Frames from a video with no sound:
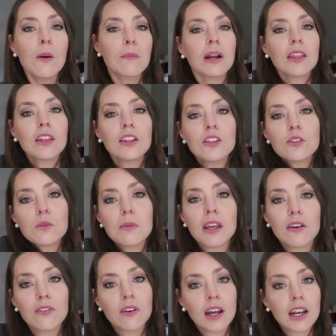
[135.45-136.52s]
But I thought this would
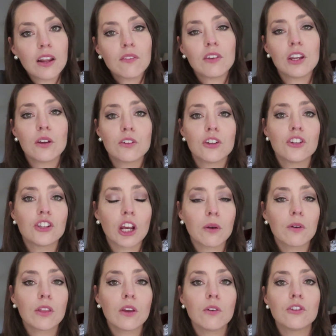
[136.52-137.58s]
be a fun video to
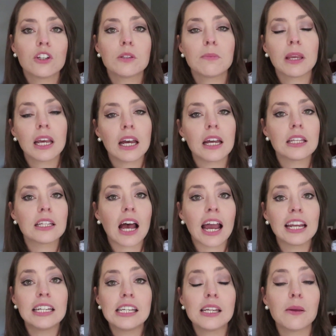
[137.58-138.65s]
share with you just because
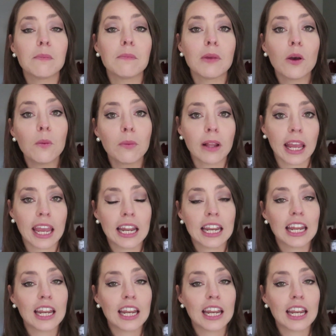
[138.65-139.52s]
I didn't meal plan.